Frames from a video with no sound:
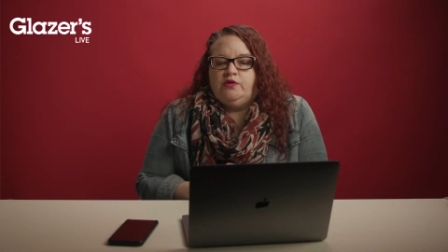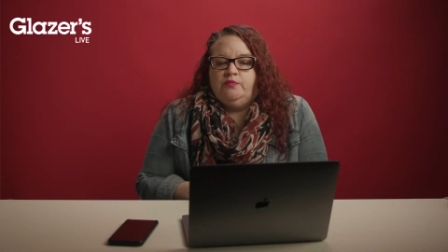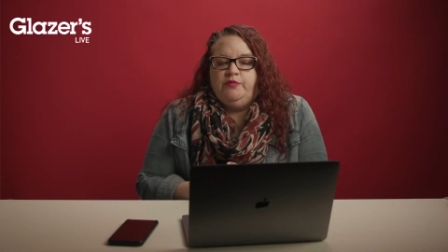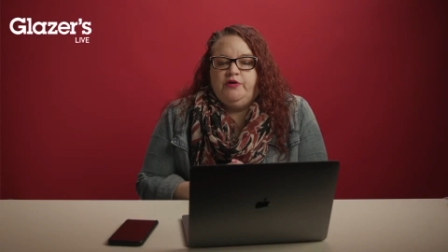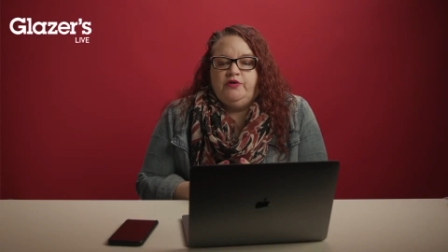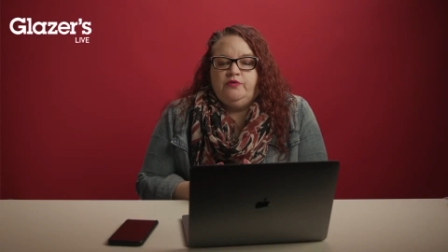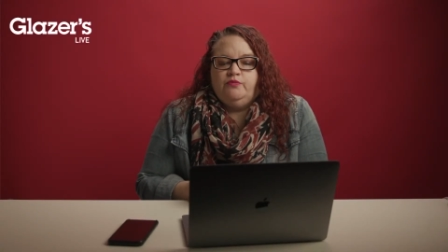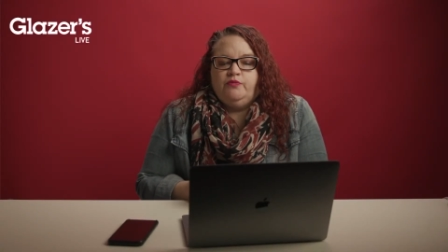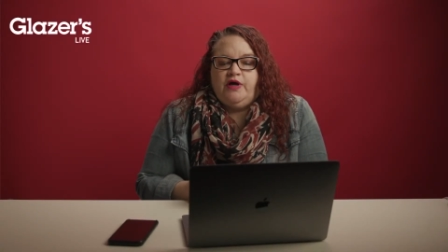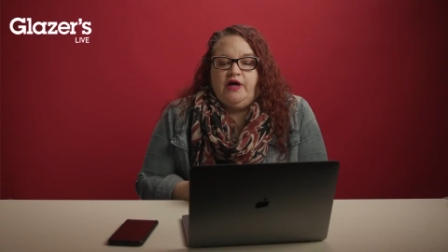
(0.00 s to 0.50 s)

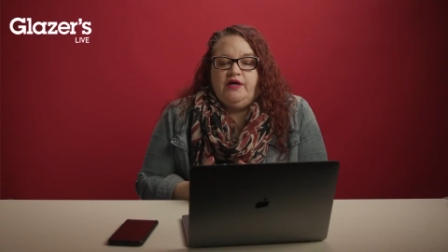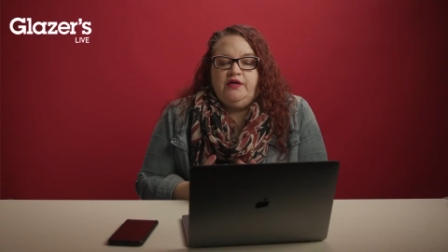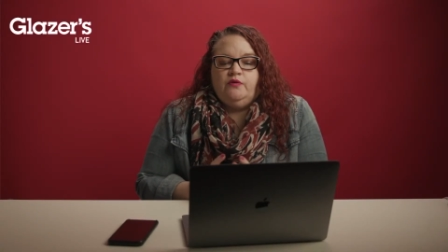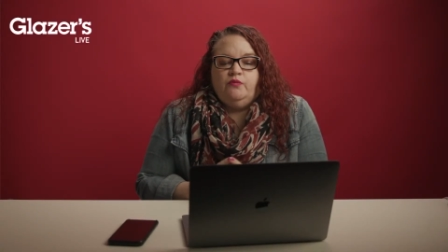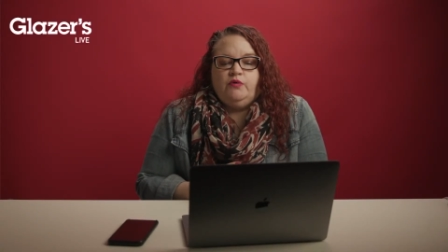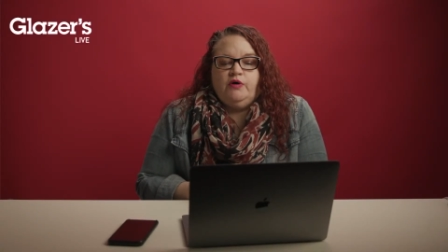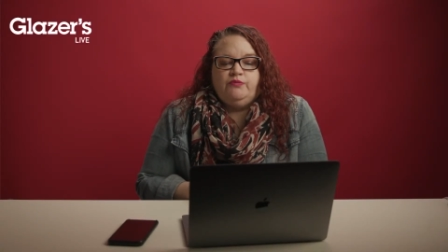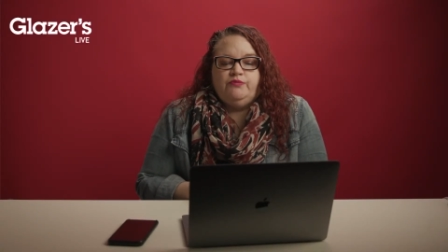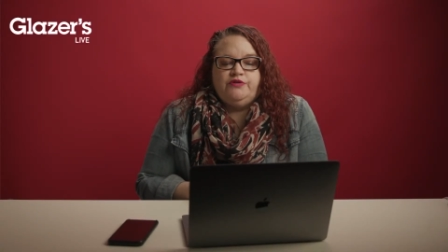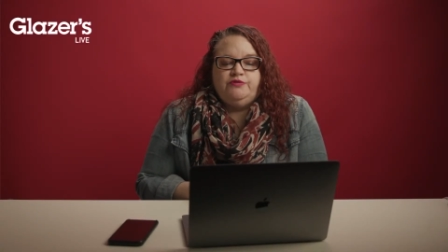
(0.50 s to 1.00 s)
but kind of
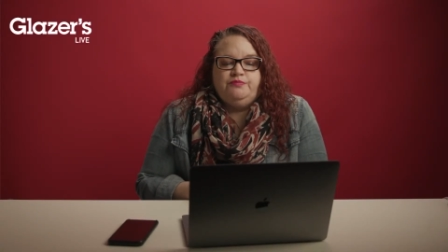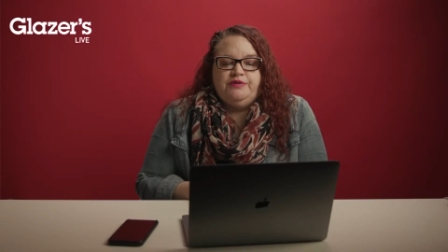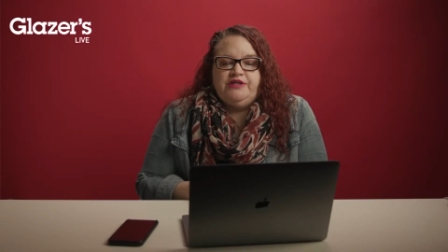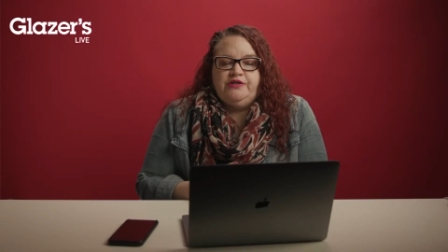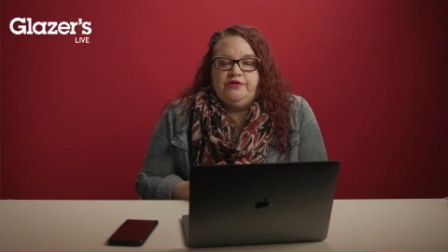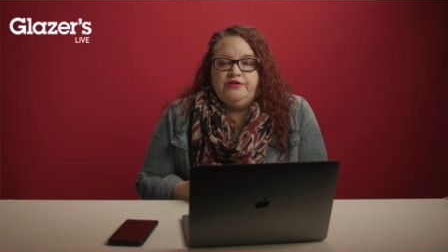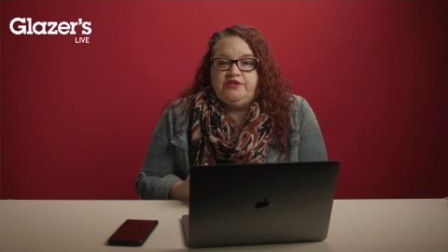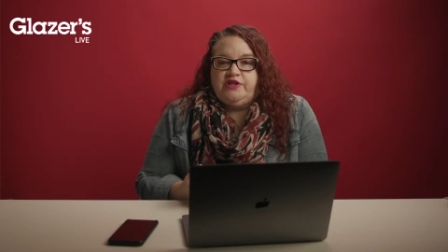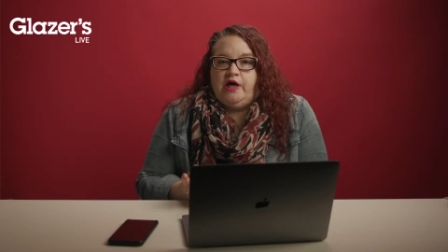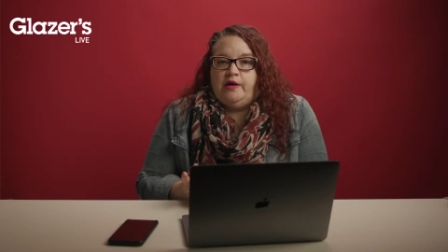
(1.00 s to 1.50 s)
what would be
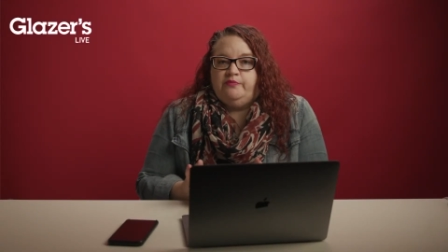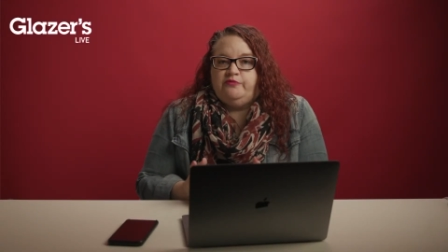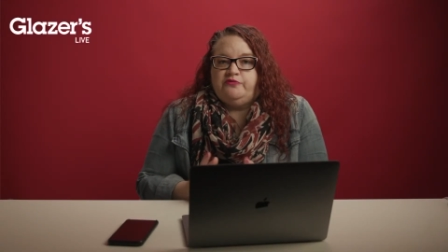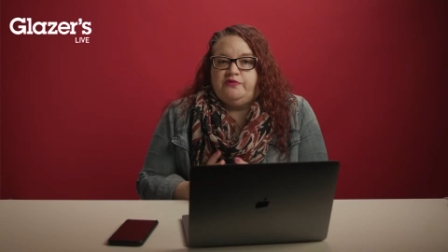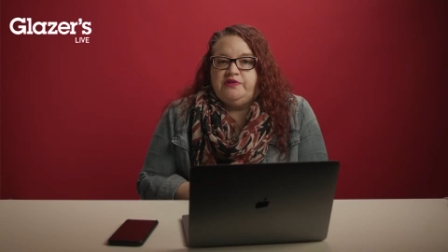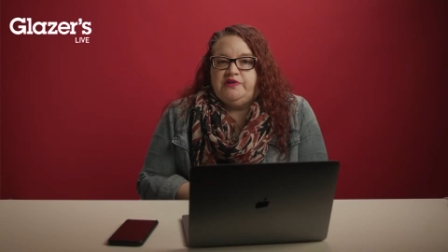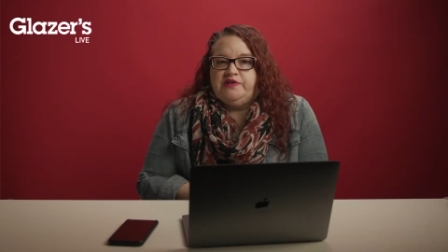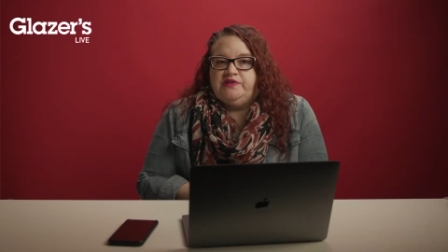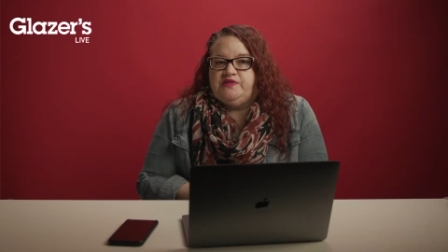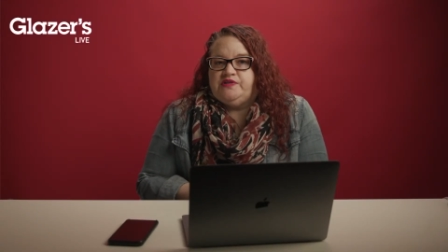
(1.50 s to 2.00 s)
your top 3
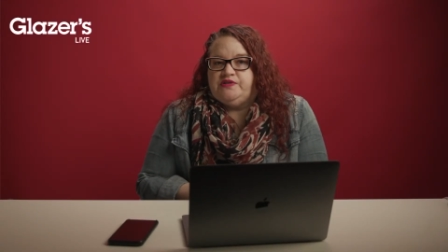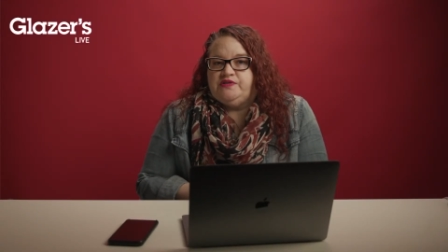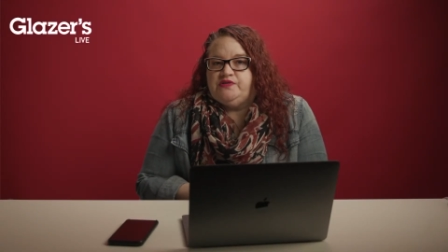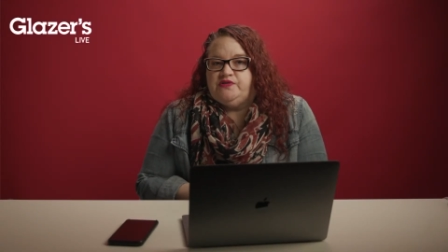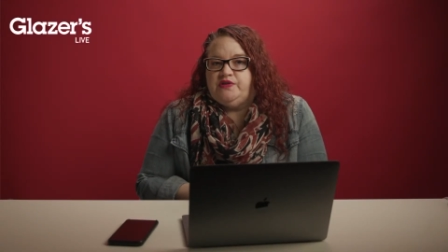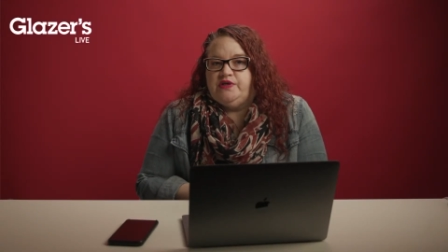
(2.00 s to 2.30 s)
lenses